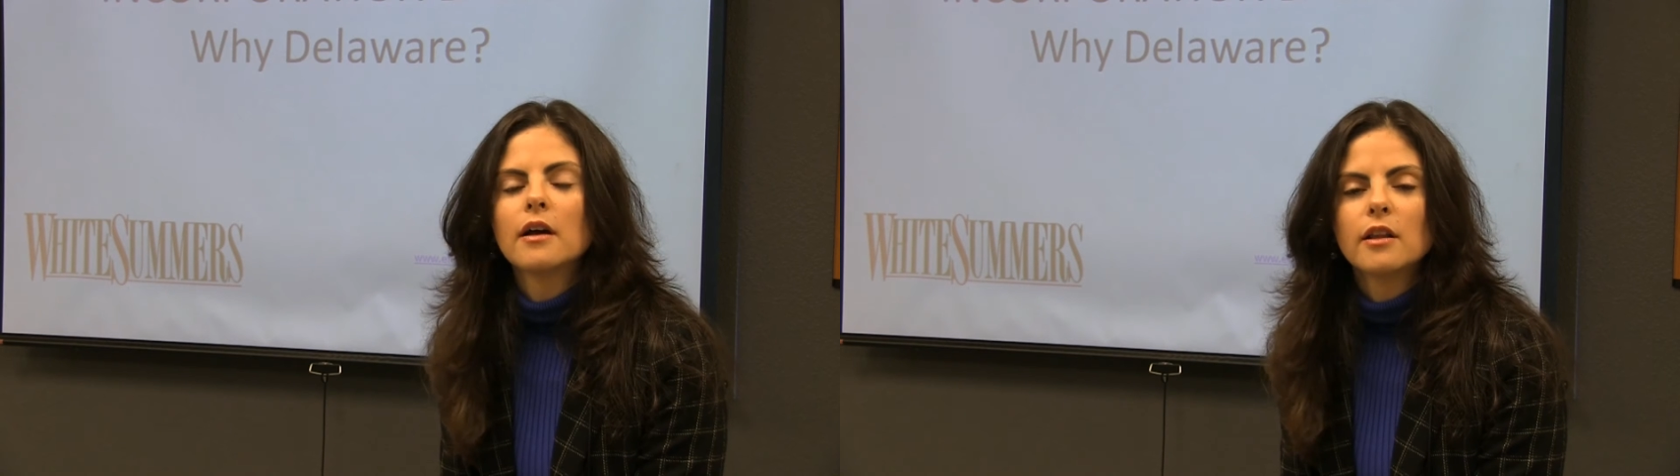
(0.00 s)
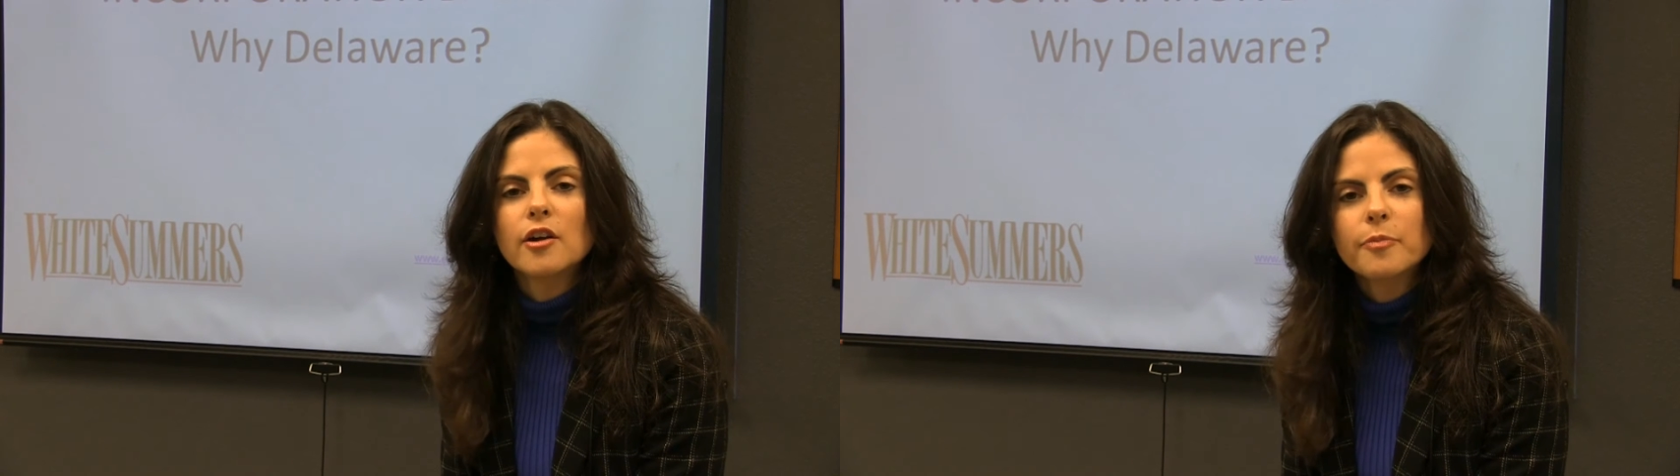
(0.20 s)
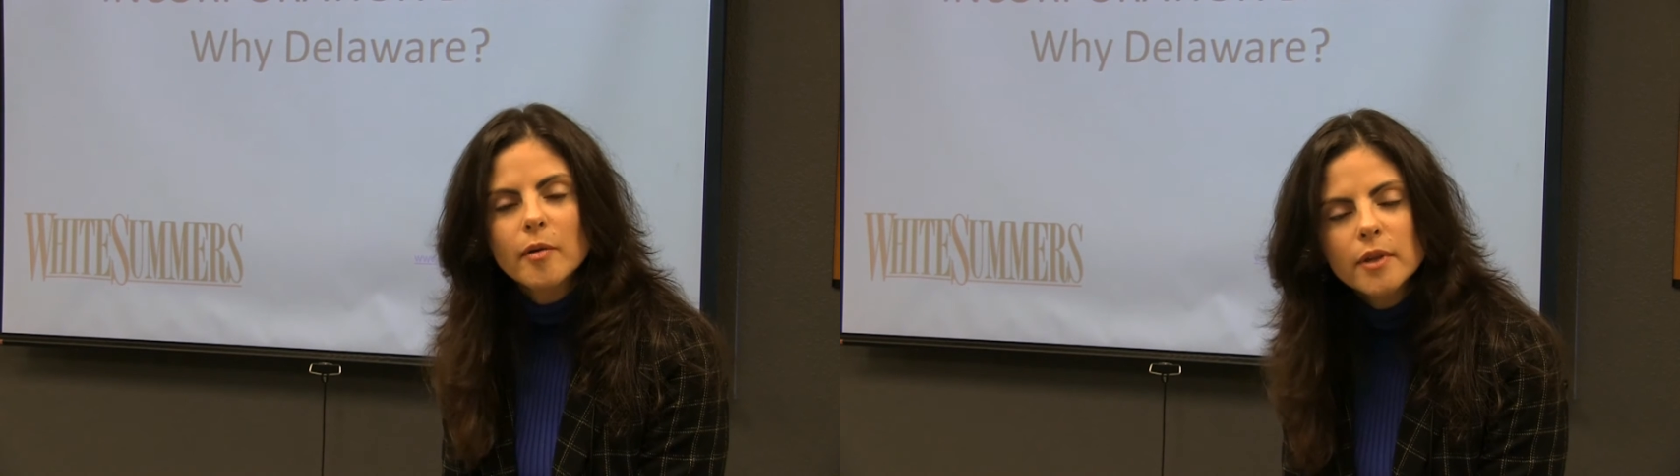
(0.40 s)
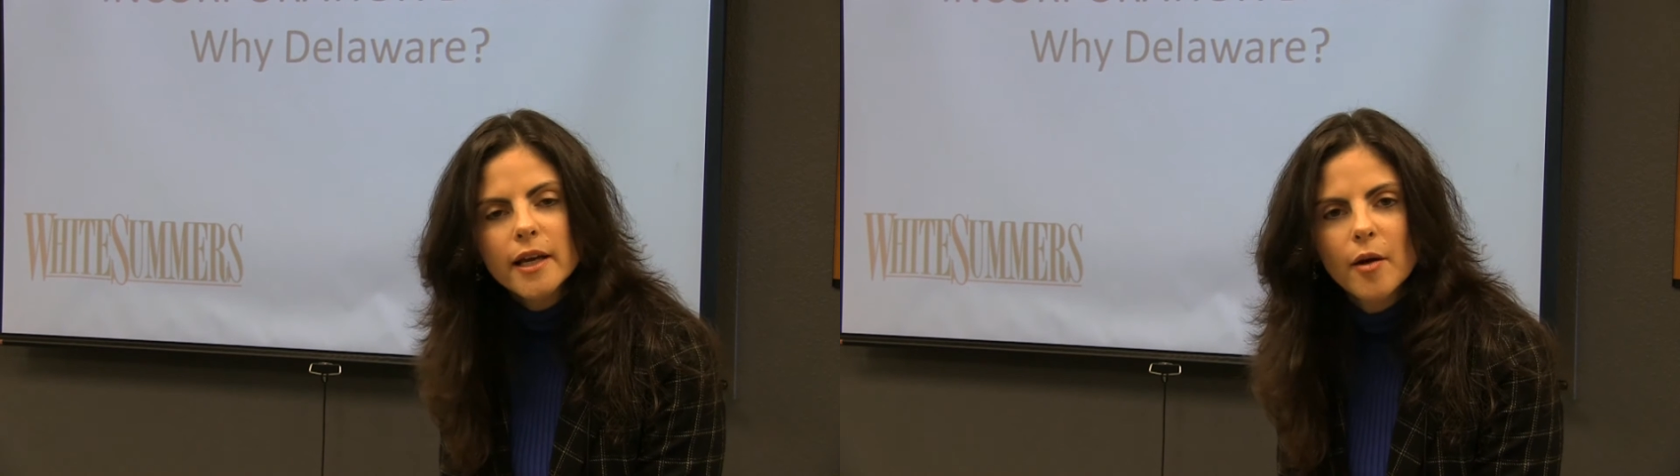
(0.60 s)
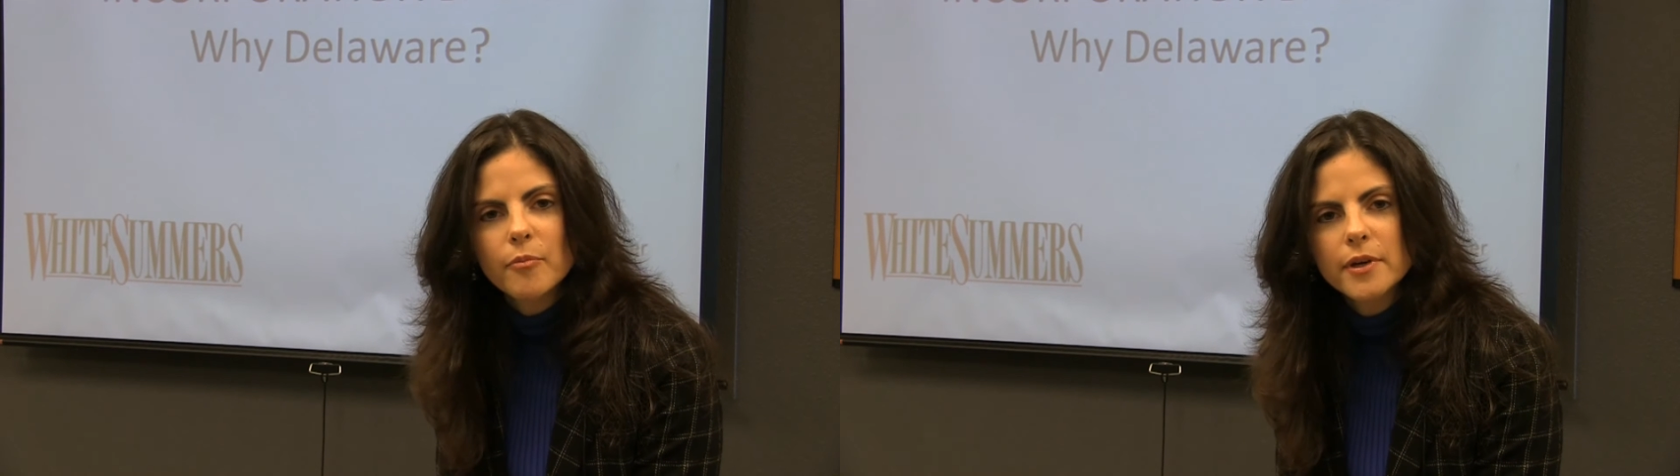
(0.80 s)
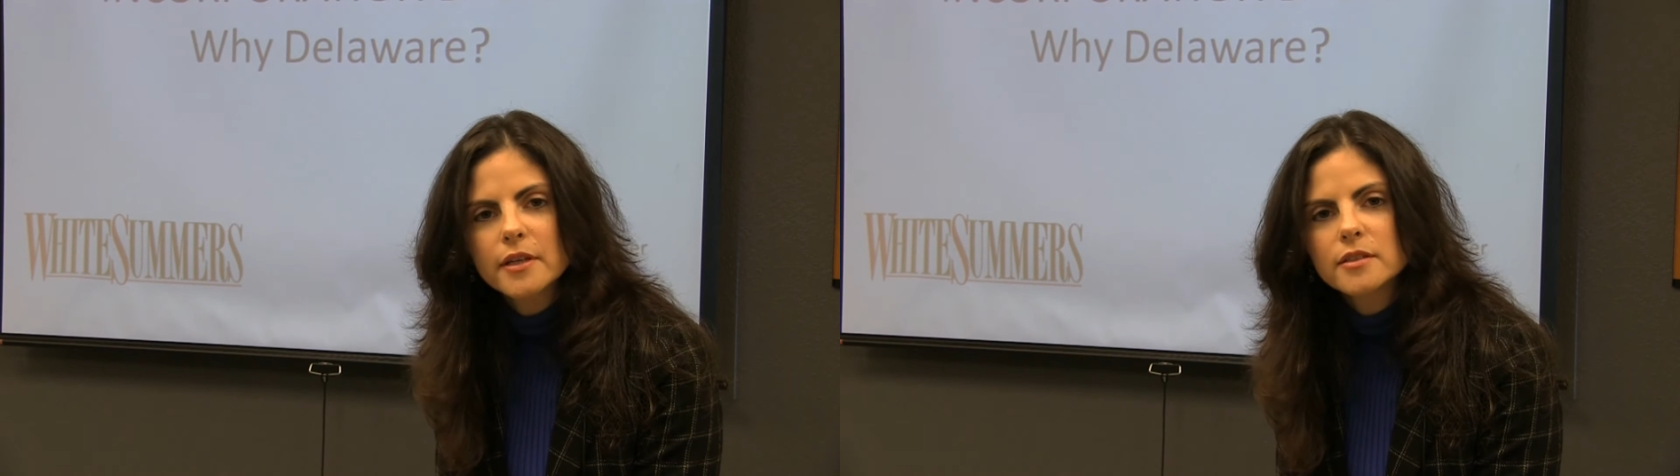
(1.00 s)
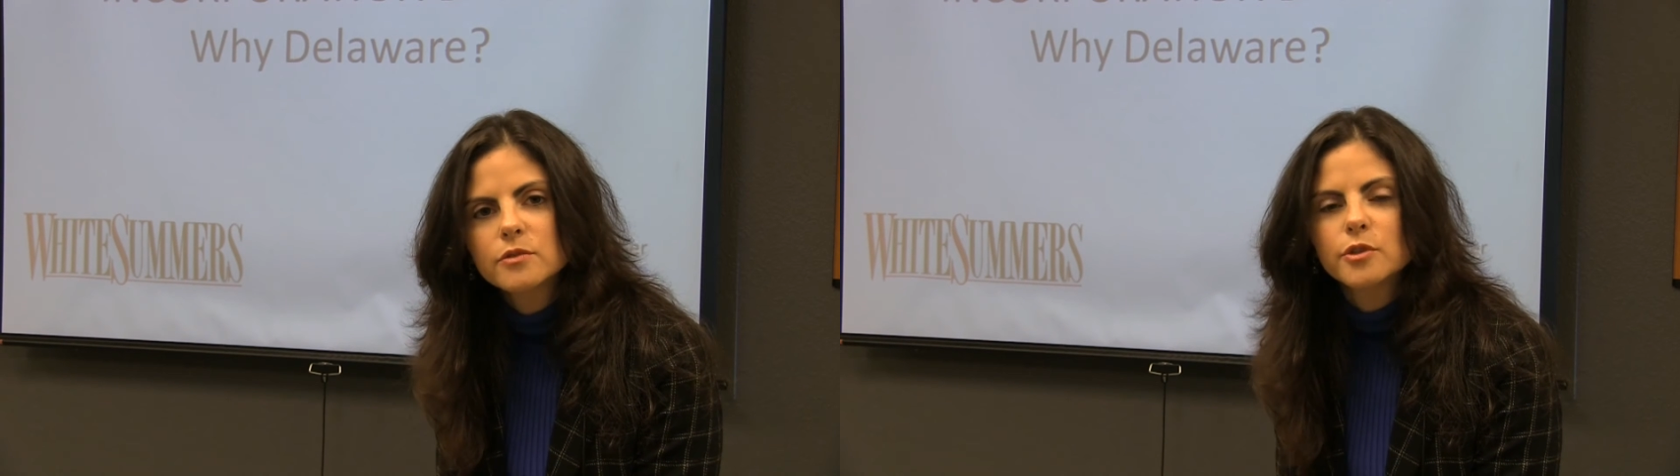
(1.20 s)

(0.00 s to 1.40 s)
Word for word: A lot of public companies,